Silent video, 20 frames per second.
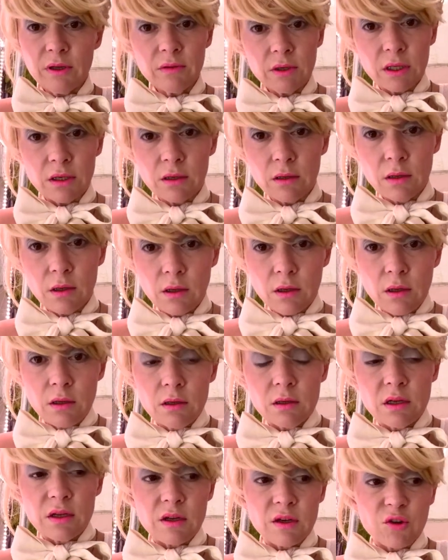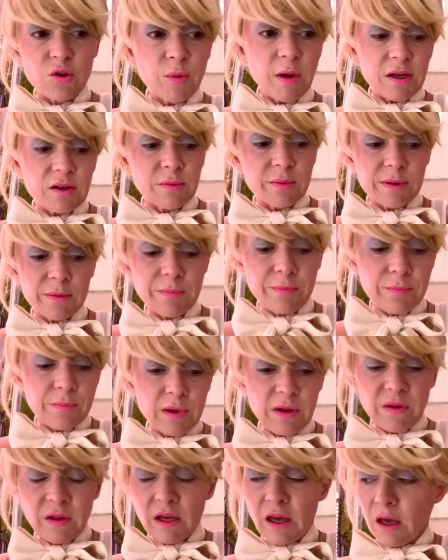it. Didn't expect to be
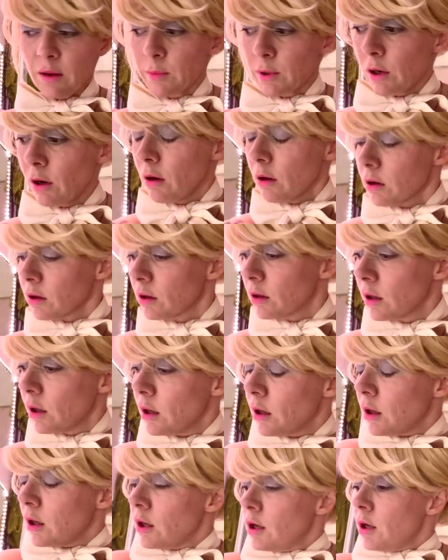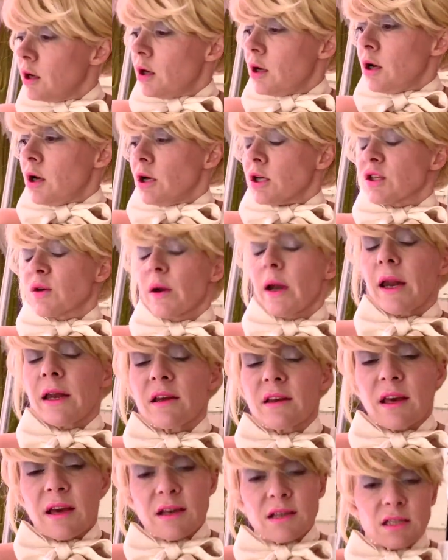in the game at all. So in any
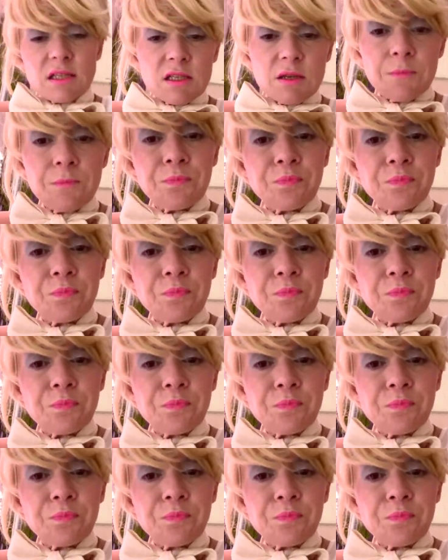case,